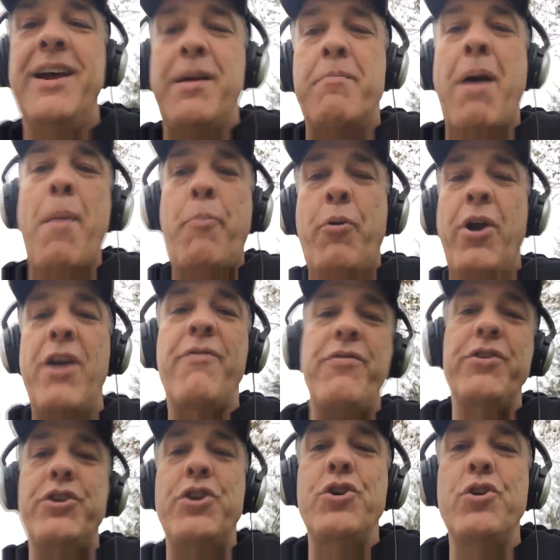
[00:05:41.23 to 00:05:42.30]
My prayer for
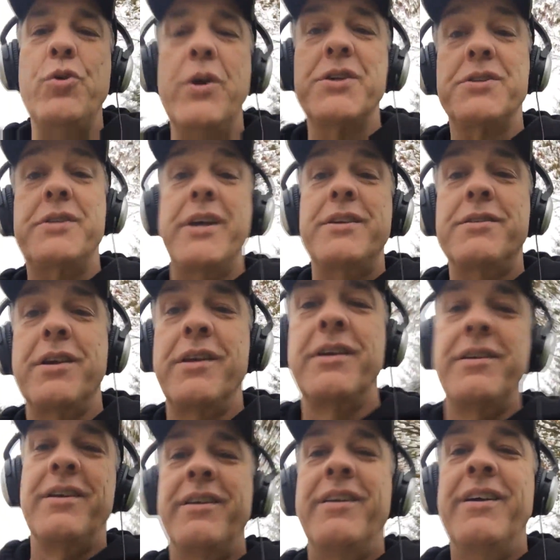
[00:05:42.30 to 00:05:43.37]
you is that
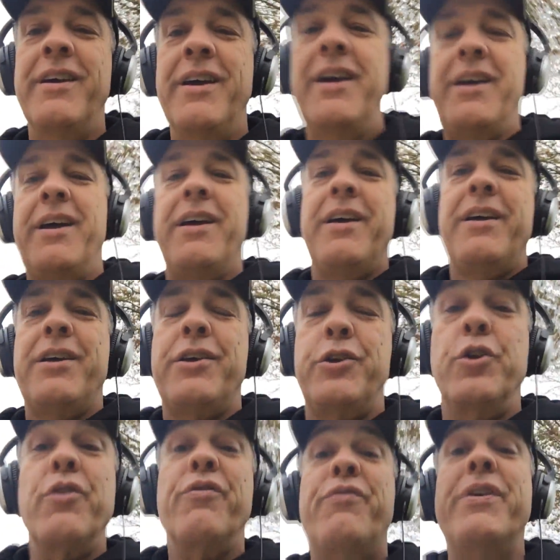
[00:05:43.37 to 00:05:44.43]

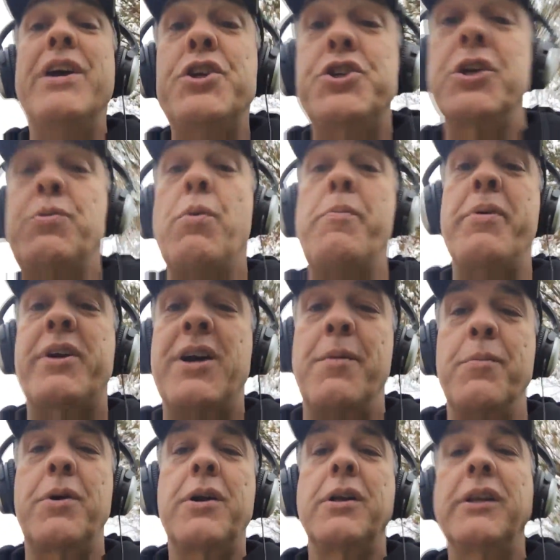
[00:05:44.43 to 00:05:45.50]
your vision would
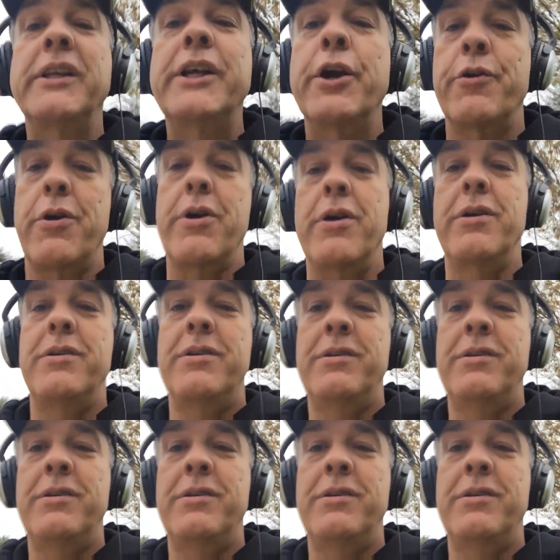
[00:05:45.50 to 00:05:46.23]
become clearer,